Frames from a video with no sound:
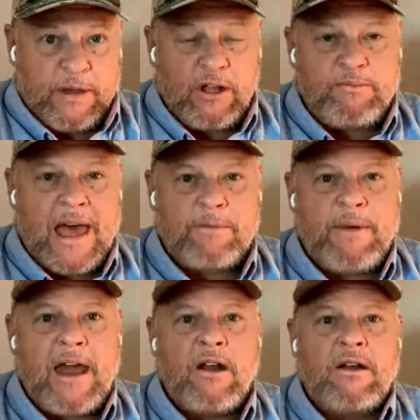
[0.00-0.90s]
build
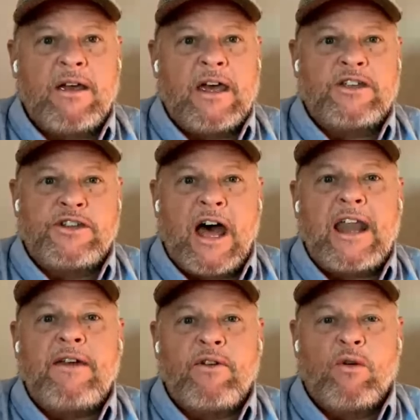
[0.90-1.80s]
back better is
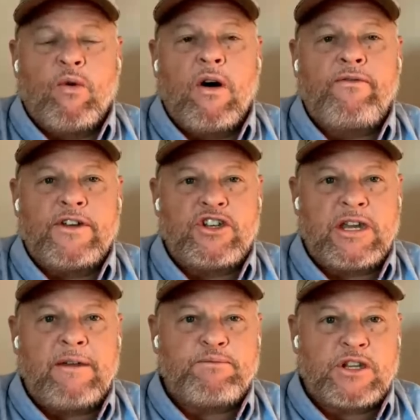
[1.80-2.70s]
not even a wolf in
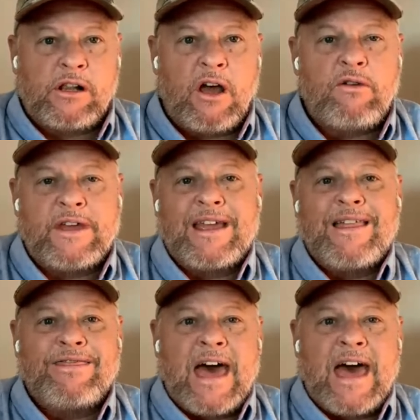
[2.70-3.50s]
sheep's clothing.